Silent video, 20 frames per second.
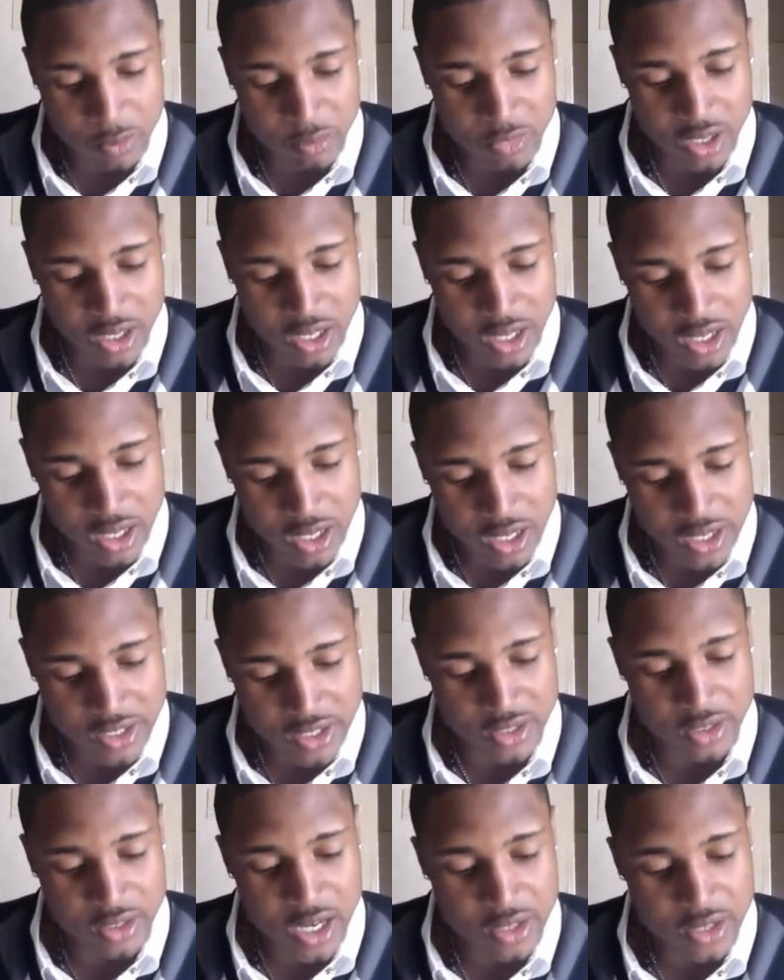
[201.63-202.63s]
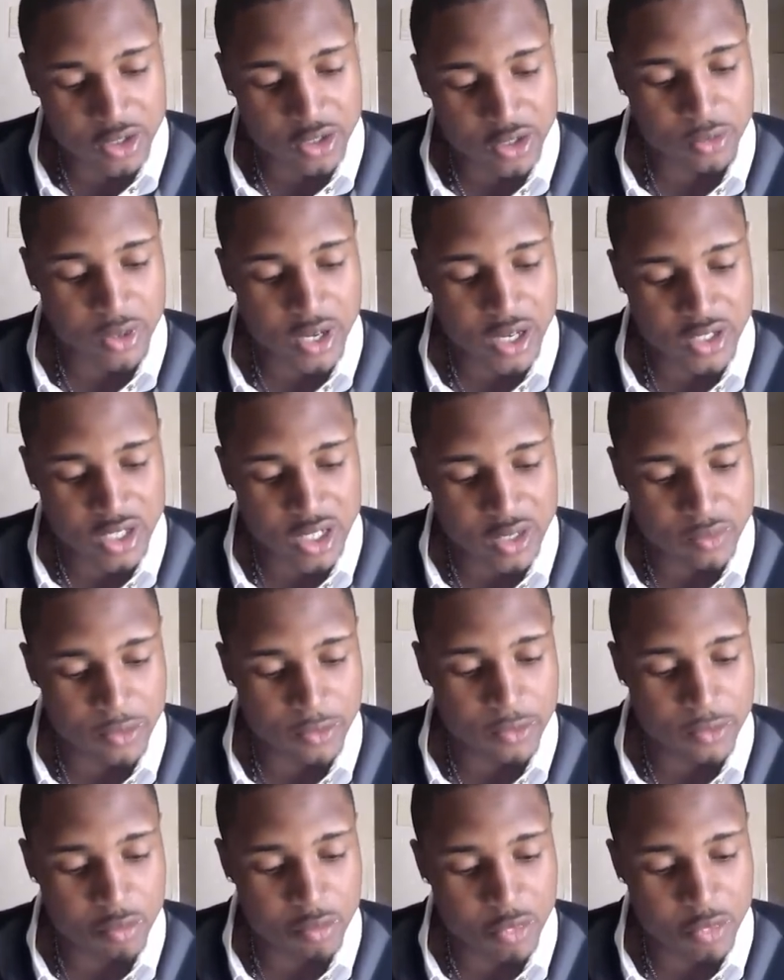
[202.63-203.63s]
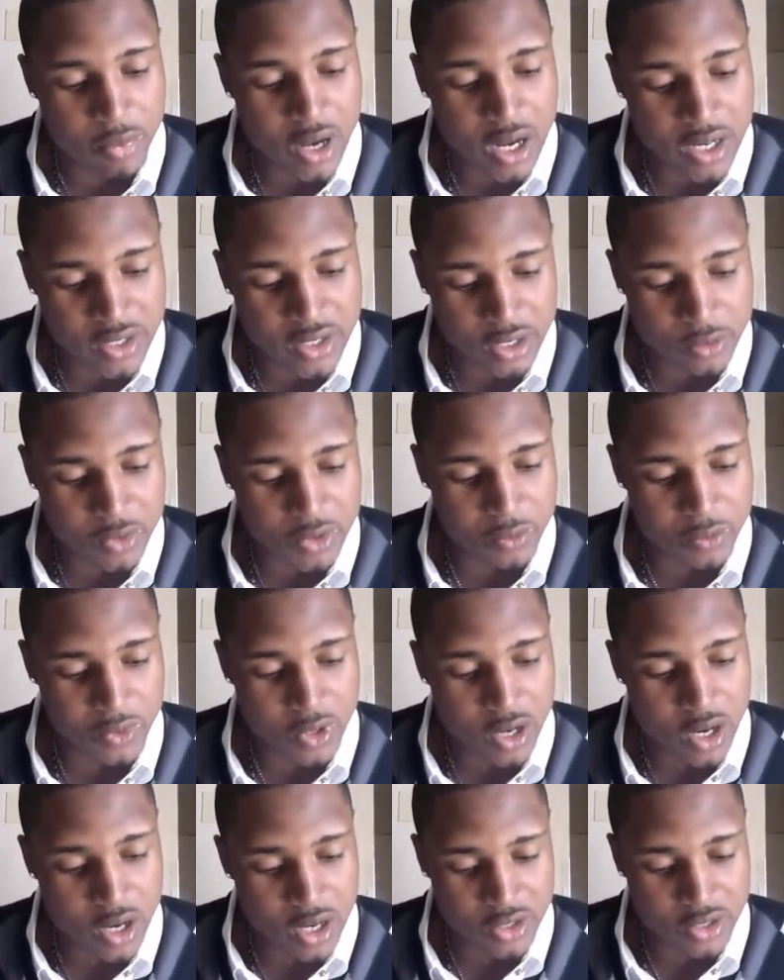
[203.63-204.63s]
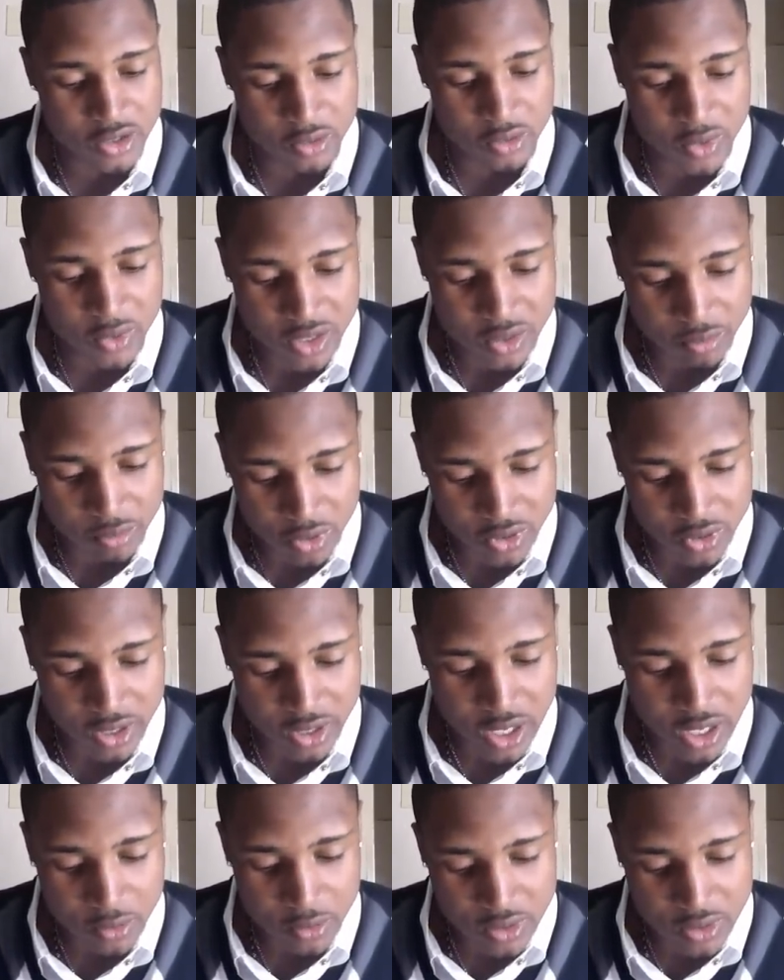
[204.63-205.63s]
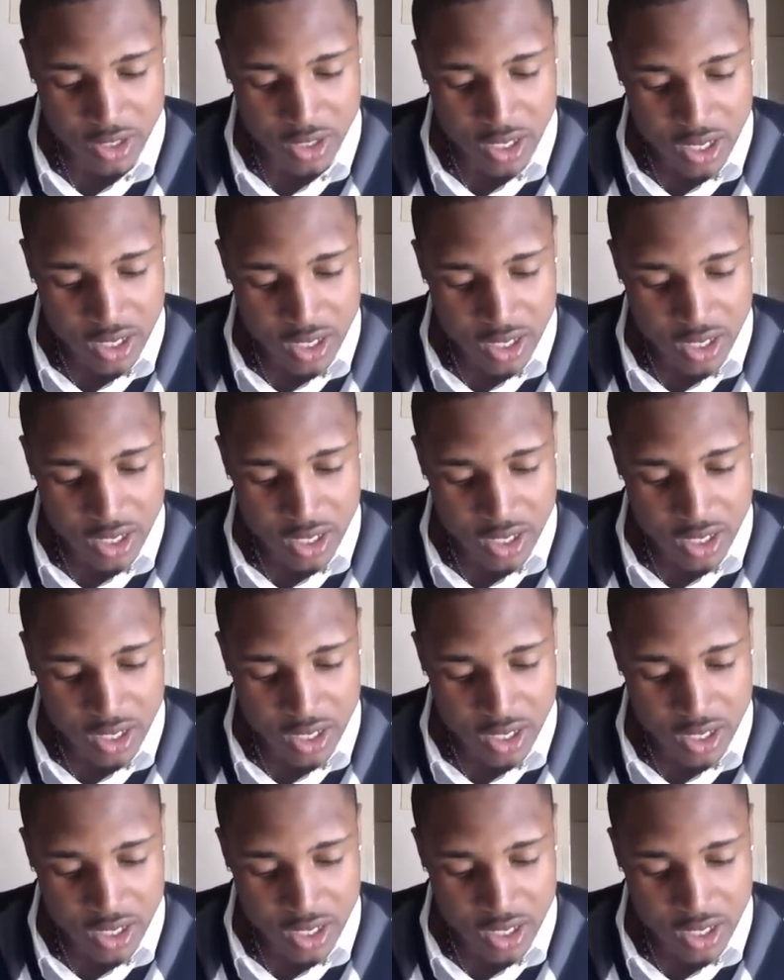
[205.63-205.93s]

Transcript: McKay has delayed the creation of a formal policy with regards to which pro scouts,